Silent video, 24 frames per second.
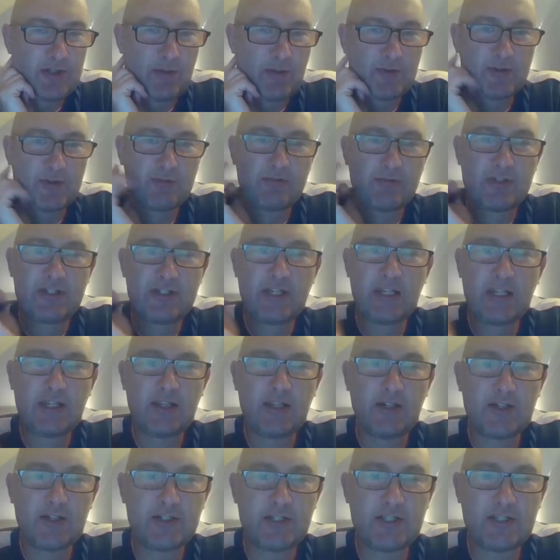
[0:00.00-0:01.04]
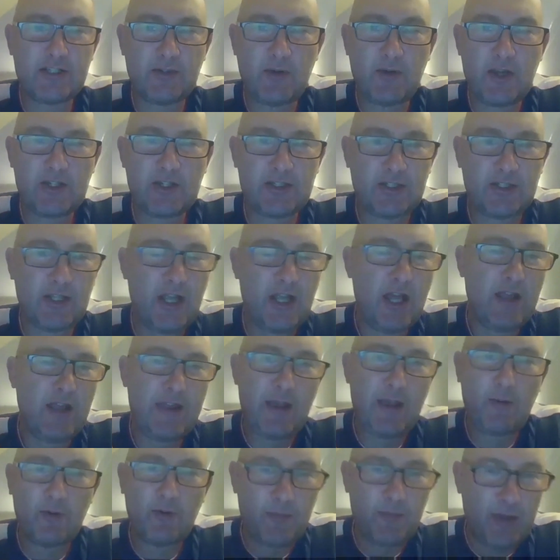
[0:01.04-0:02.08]
That was a ridiculous situation.
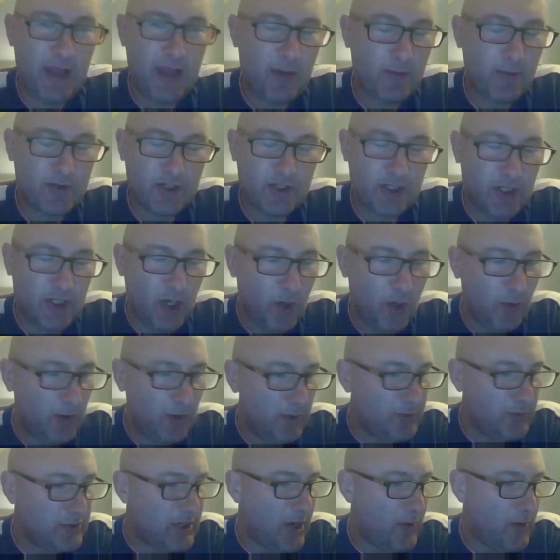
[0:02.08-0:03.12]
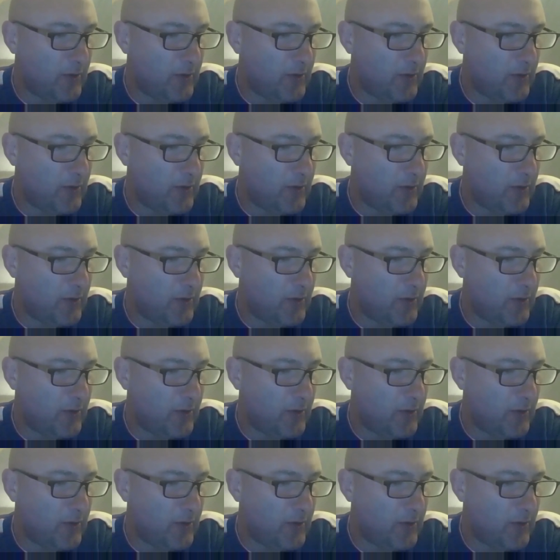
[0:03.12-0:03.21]
That was a goal. It was going